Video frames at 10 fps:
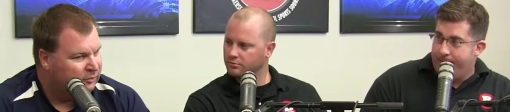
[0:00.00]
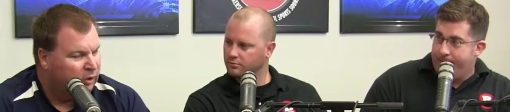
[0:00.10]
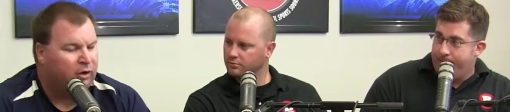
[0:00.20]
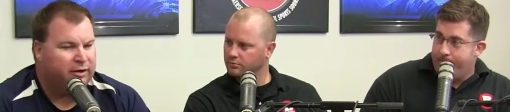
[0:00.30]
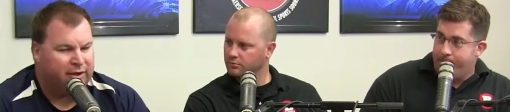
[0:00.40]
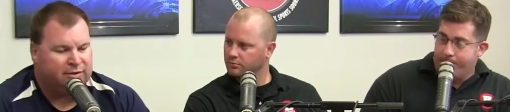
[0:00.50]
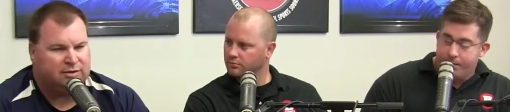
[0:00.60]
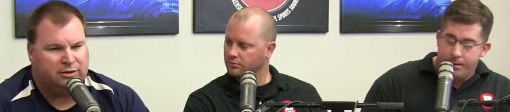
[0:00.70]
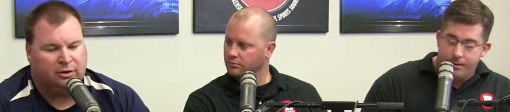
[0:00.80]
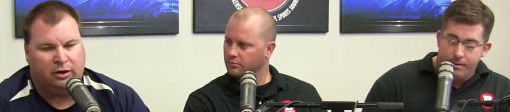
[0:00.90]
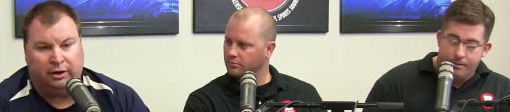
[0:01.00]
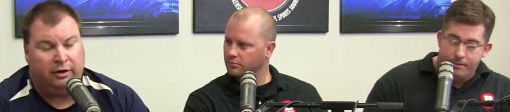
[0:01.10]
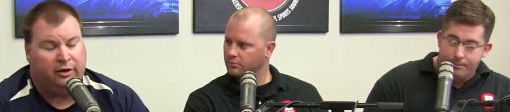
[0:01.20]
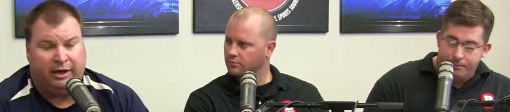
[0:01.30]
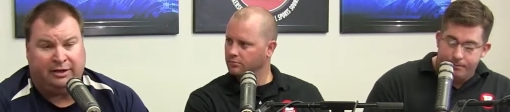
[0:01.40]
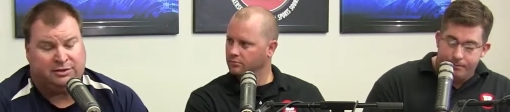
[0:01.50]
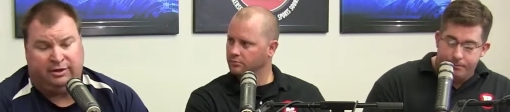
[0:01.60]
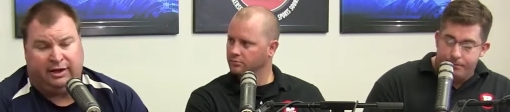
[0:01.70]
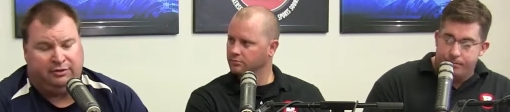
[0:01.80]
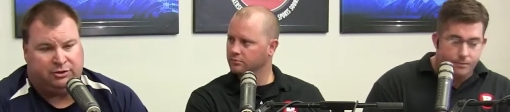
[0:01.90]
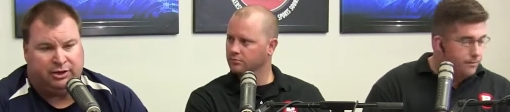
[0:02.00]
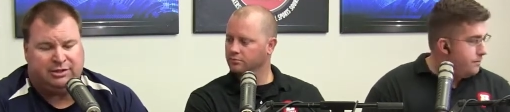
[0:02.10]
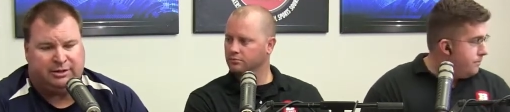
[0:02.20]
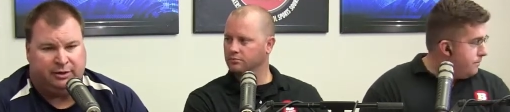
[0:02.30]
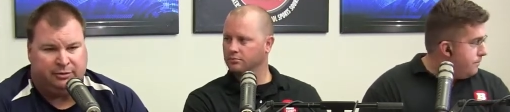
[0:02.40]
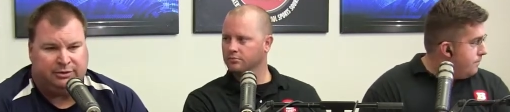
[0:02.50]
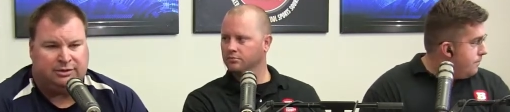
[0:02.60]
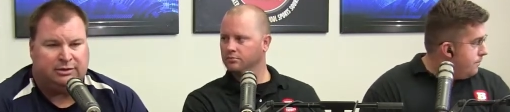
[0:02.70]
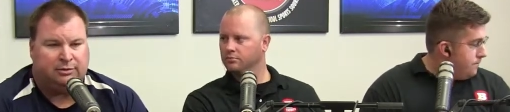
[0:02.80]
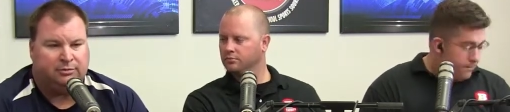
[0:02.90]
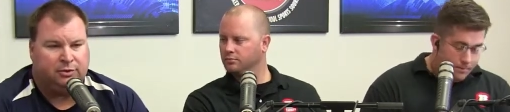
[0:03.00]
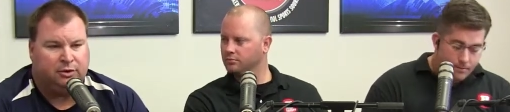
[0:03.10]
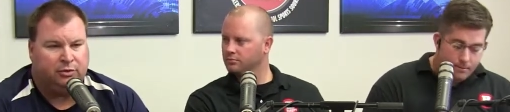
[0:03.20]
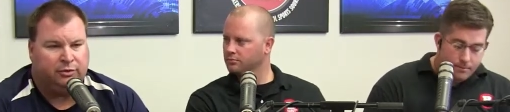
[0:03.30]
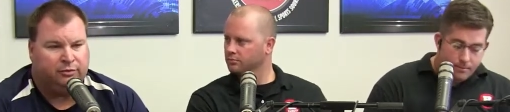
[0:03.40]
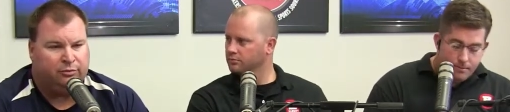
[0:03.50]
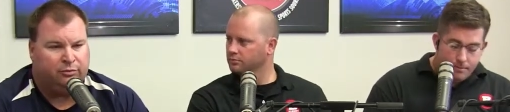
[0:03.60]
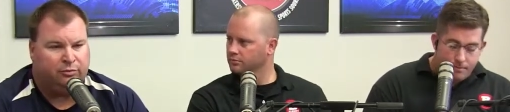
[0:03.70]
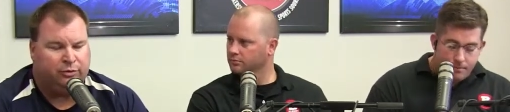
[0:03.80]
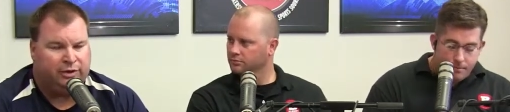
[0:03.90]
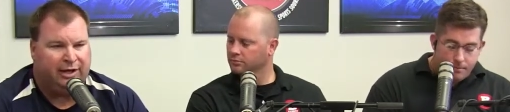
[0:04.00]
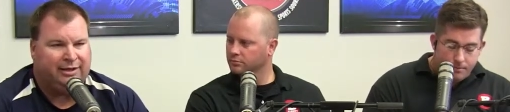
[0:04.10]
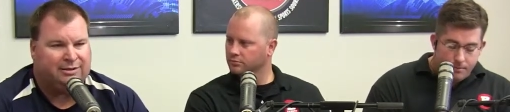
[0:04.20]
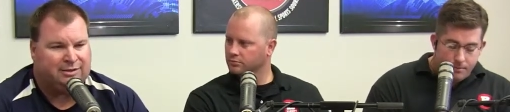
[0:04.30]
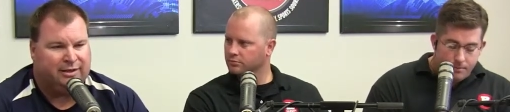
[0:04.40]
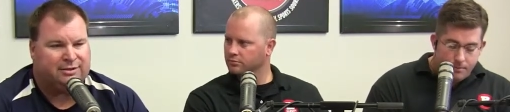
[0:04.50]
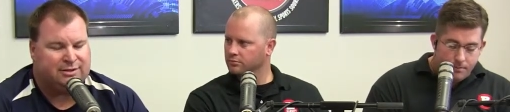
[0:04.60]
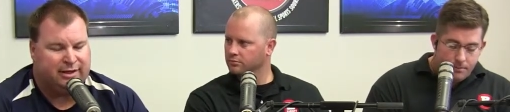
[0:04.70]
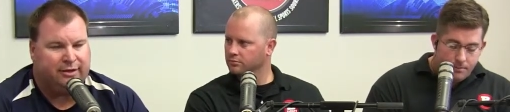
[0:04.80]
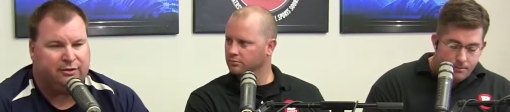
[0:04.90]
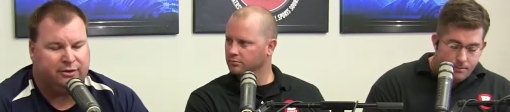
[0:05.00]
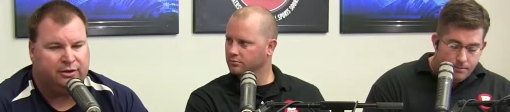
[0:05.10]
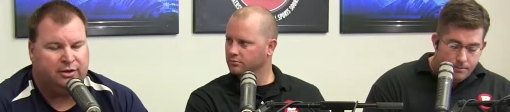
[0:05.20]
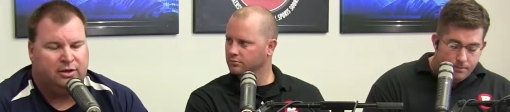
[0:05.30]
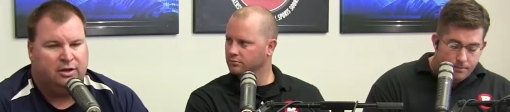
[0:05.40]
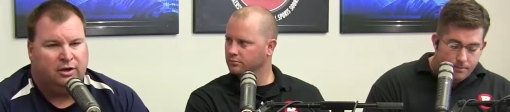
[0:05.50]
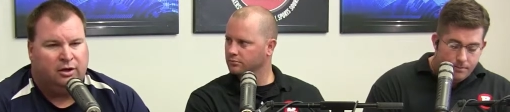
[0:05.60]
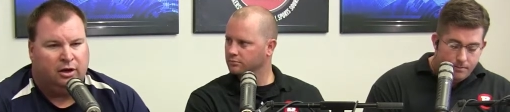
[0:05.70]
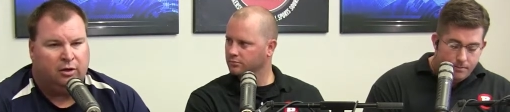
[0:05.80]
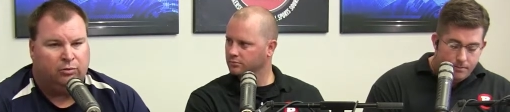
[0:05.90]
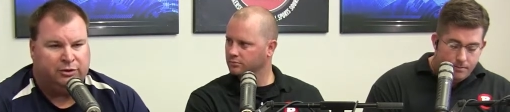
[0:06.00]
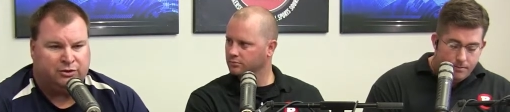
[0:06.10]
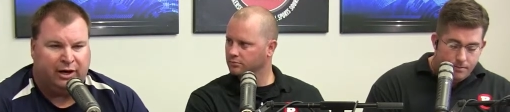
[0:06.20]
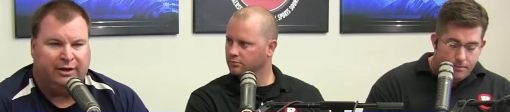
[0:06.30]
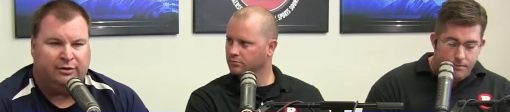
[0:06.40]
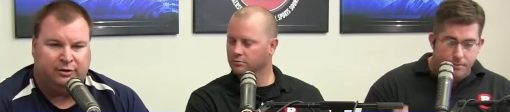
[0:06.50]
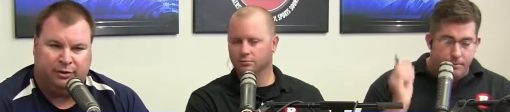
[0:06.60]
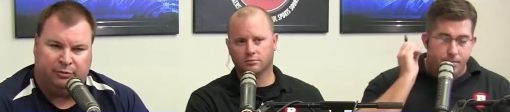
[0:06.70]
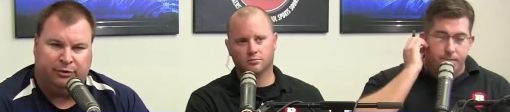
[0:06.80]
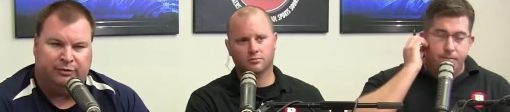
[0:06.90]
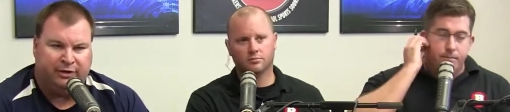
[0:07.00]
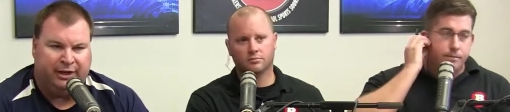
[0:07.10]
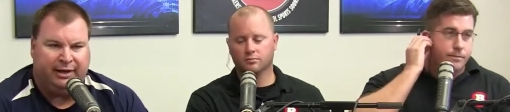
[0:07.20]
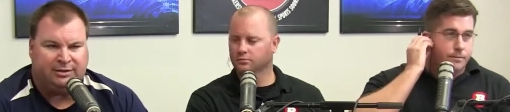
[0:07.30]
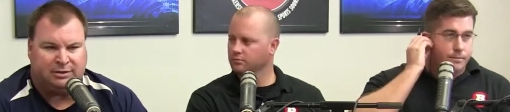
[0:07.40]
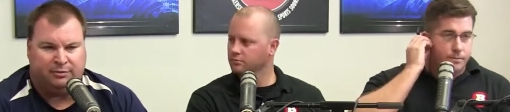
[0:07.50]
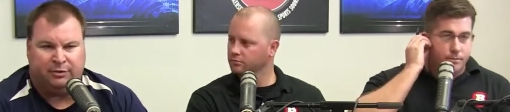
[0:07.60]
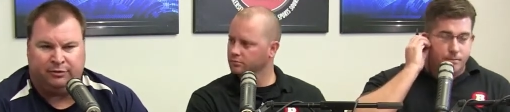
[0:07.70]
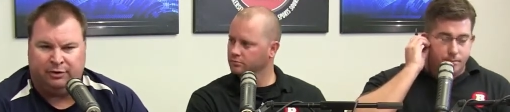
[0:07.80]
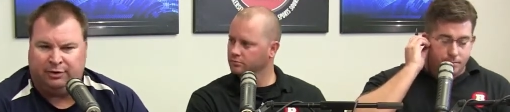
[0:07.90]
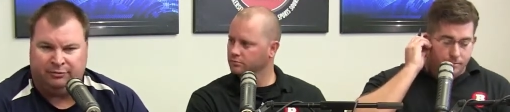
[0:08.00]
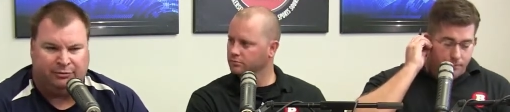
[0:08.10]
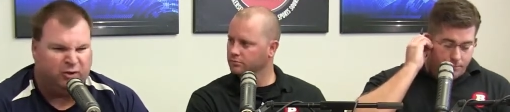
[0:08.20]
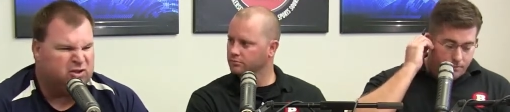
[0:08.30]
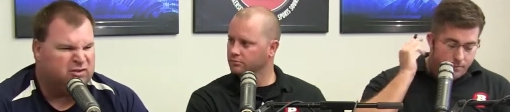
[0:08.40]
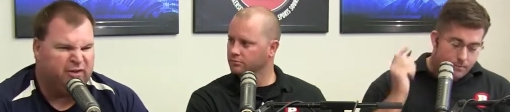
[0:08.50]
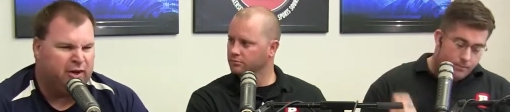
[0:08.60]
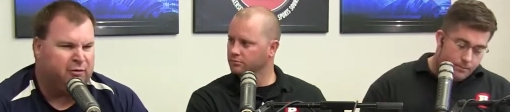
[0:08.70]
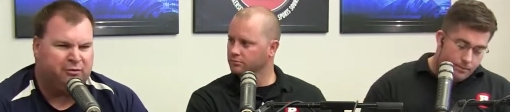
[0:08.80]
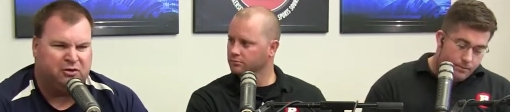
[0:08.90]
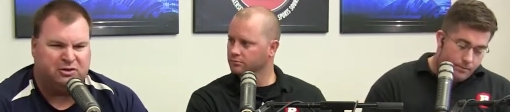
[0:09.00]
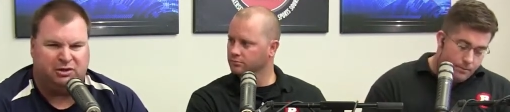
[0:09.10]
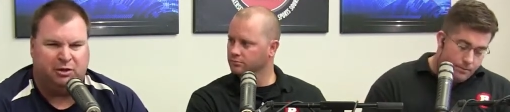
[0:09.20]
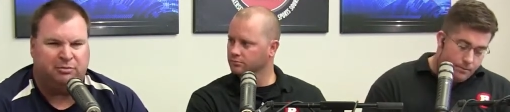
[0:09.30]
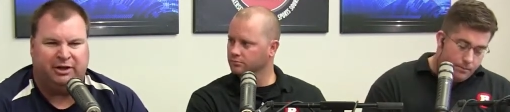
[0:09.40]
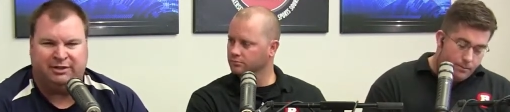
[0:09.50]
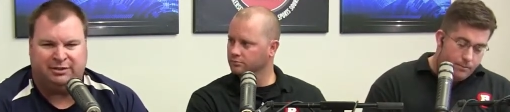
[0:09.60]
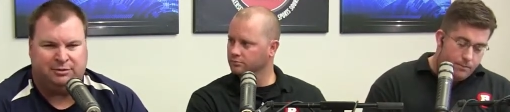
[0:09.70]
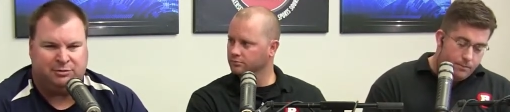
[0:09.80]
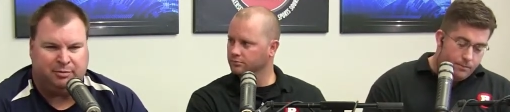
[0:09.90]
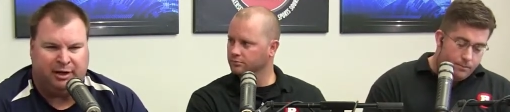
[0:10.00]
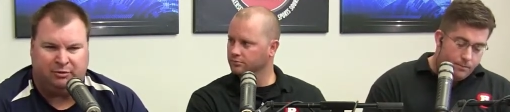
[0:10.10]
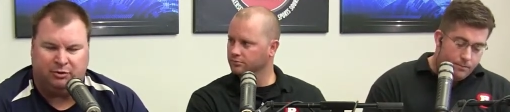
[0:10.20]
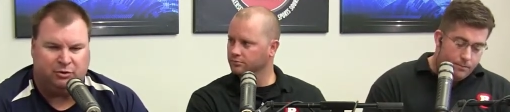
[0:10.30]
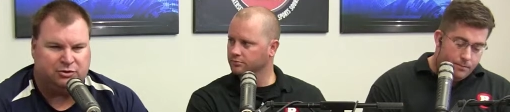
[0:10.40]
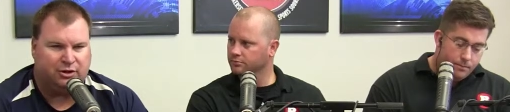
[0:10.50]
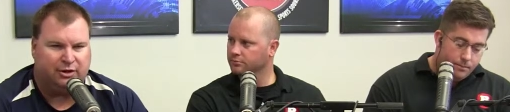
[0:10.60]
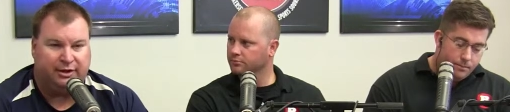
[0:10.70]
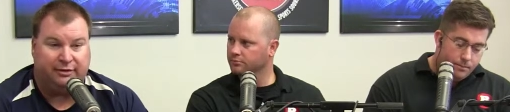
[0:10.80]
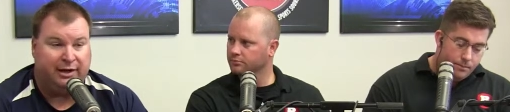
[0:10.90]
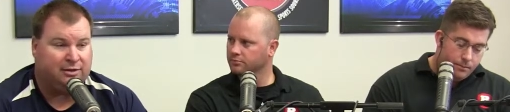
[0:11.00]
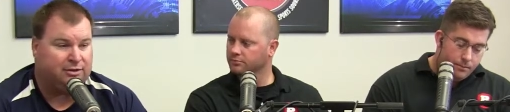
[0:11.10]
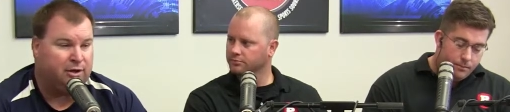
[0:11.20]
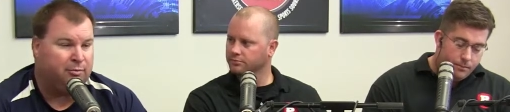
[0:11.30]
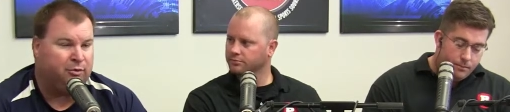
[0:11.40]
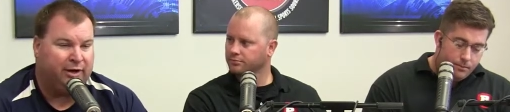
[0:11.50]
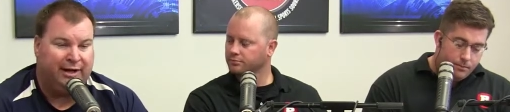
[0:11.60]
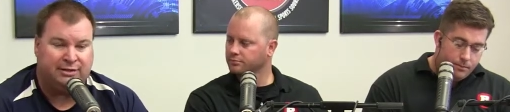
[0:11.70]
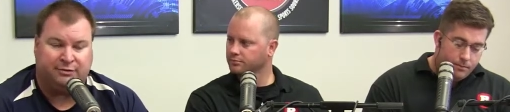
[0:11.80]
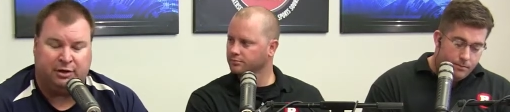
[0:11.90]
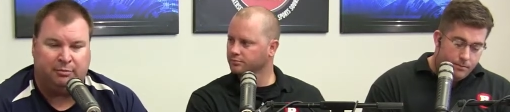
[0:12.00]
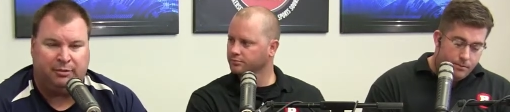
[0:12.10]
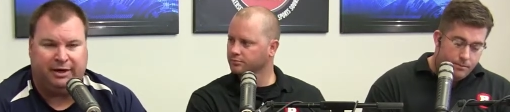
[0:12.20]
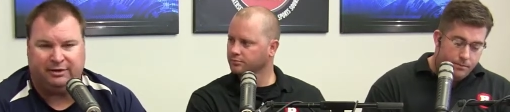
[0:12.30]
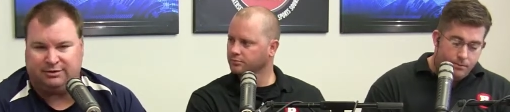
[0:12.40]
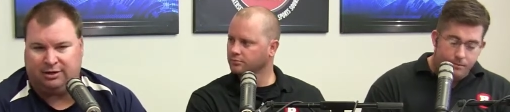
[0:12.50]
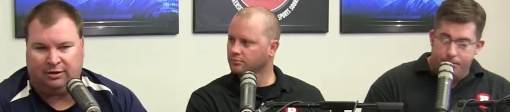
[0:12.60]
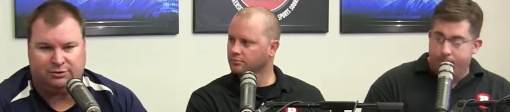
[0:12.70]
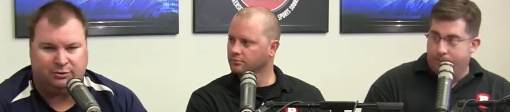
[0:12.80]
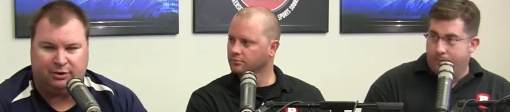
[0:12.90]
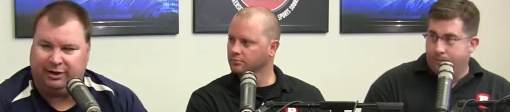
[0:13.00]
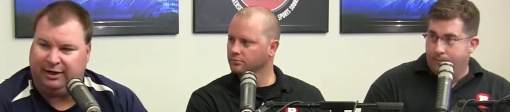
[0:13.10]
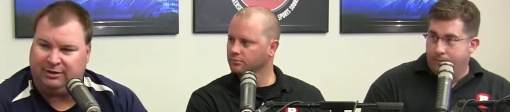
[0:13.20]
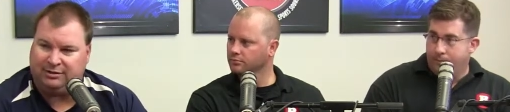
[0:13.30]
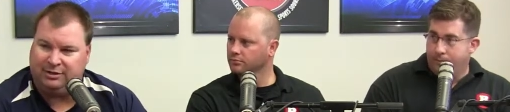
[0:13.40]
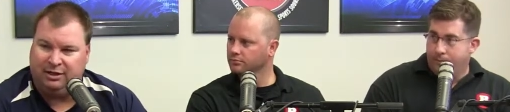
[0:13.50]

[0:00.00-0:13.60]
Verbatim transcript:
Speaker 1: Oh yes, you know, and, and actually I've addressed that with the team. You know, we we kind of set a standard. Uh, we try to, and we even had some of the first, very first alumni teams back when Coach Arnett. They actually, a couple guys have come back and talked to our guys,